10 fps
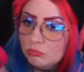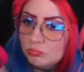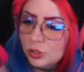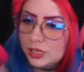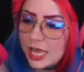
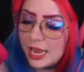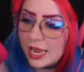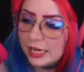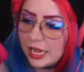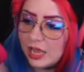put that
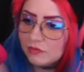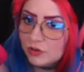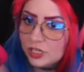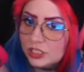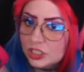kind of
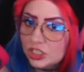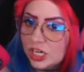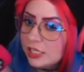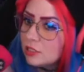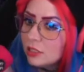effort into
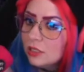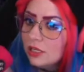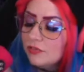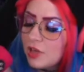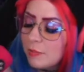Jason,
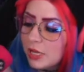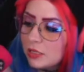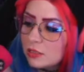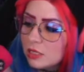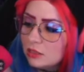if that
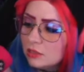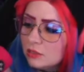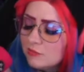makes sense.